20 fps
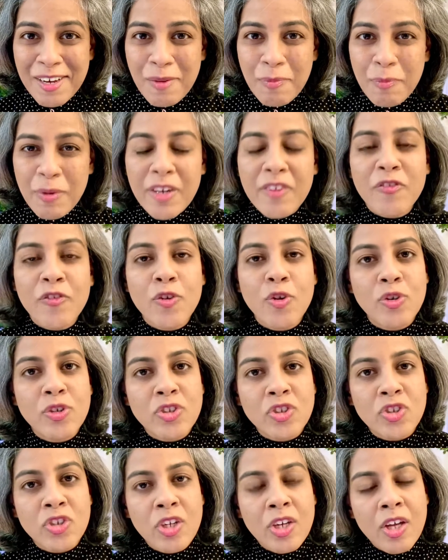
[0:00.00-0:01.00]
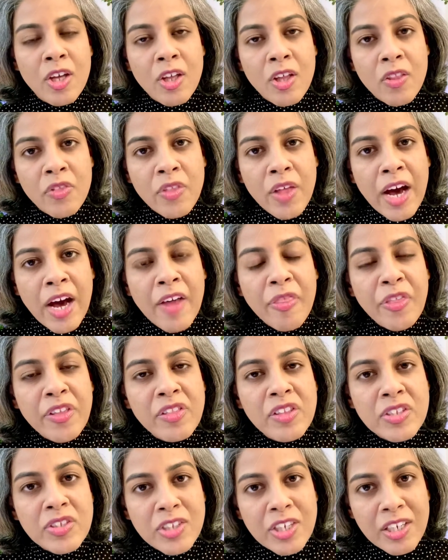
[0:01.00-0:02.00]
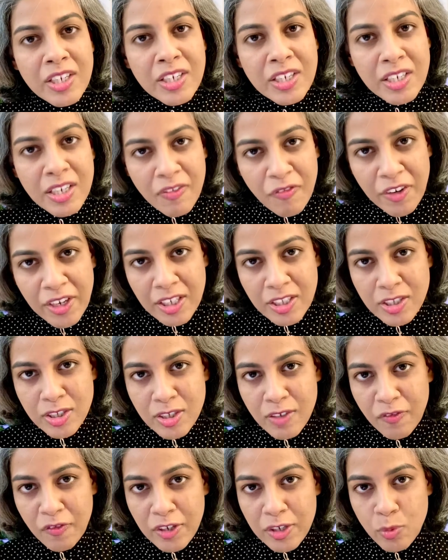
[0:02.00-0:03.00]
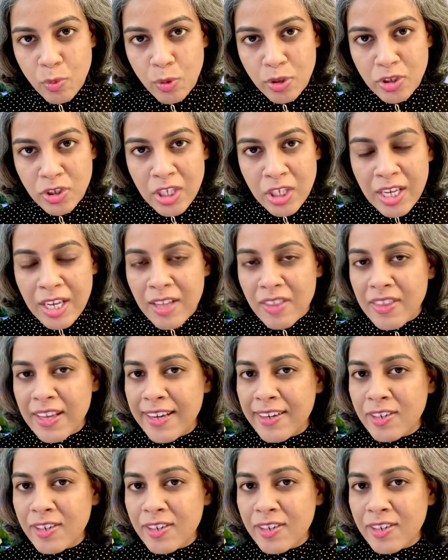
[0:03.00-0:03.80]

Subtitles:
But of course, I think the significance of it was that